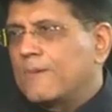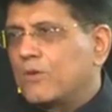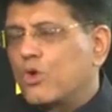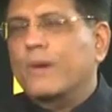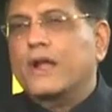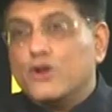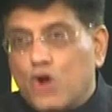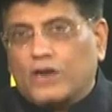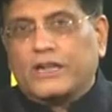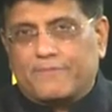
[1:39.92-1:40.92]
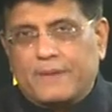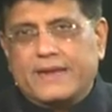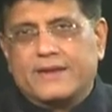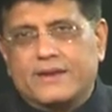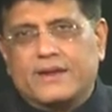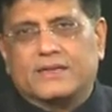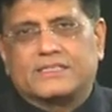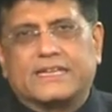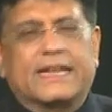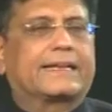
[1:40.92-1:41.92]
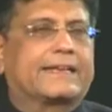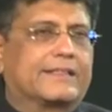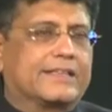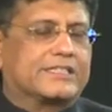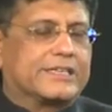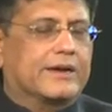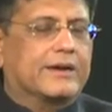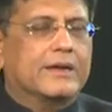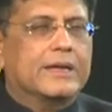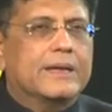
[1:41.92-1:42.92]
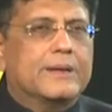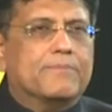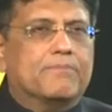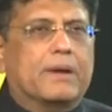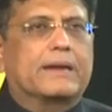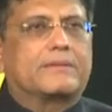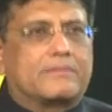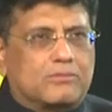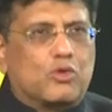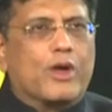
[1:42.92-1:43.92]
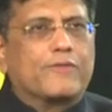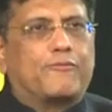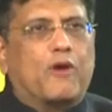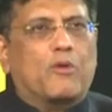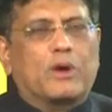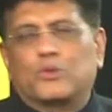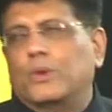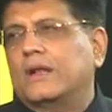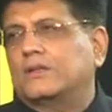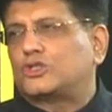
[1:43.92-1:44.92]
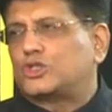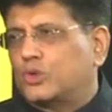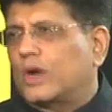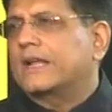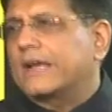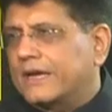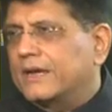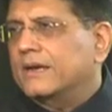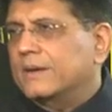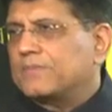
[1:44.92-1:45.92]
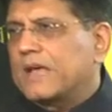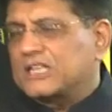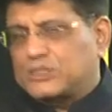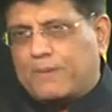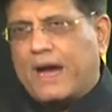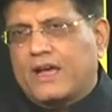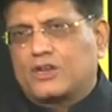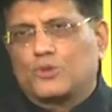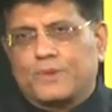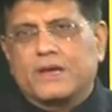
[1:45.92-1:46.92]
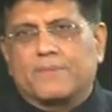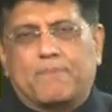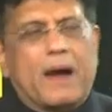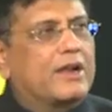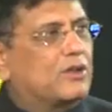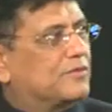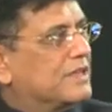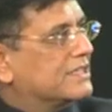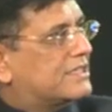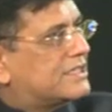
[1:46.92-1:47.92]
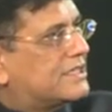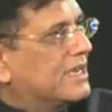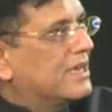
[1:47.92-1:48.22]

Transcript: who may not have been selected this year, but going forward will surely aspire to be a part of this